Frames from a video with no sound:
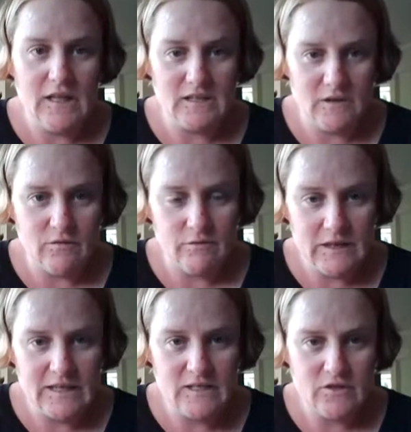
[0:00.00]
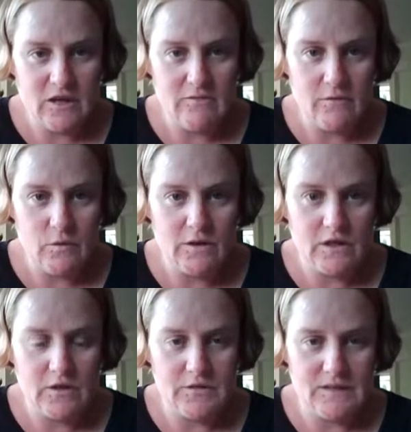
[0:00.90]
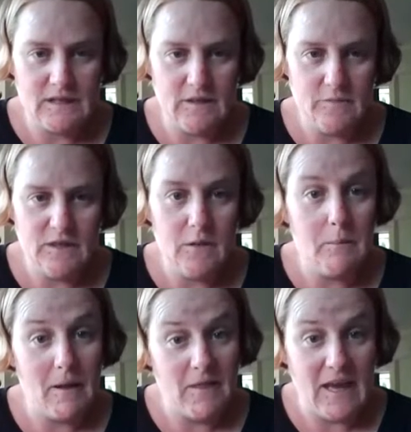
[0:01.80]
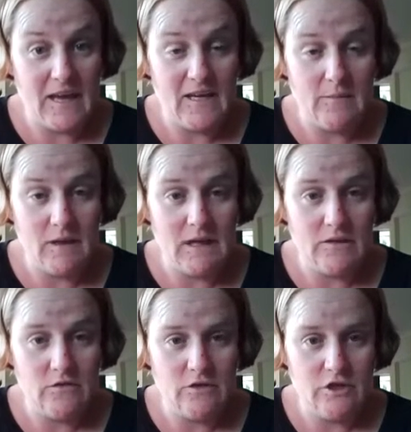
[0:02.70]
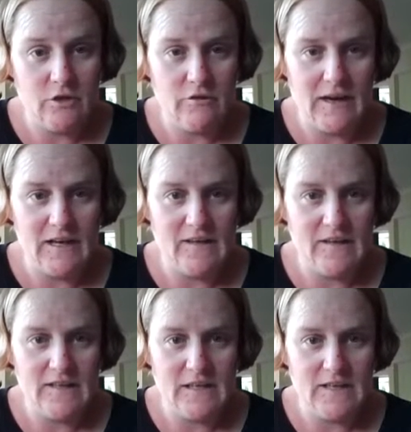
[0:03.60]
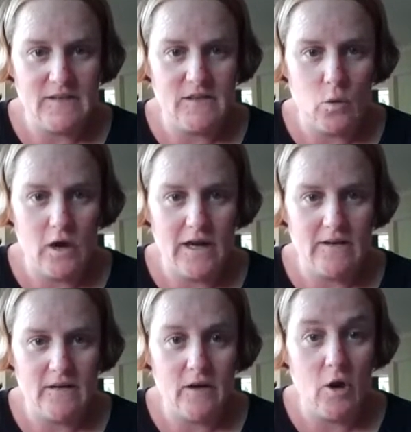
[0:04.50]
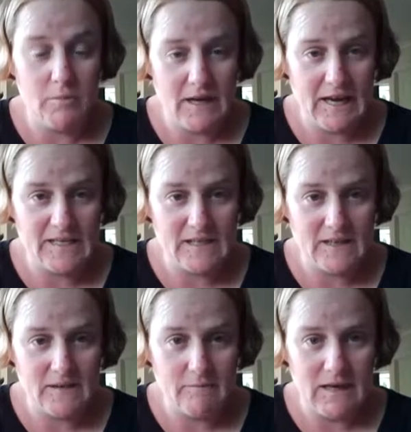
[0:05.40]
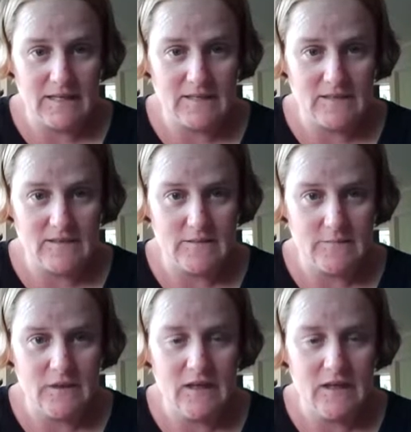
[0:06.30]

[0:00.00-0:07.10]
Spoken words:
it's a really straightforward concept, but the academic literature around it is quite complicated in places.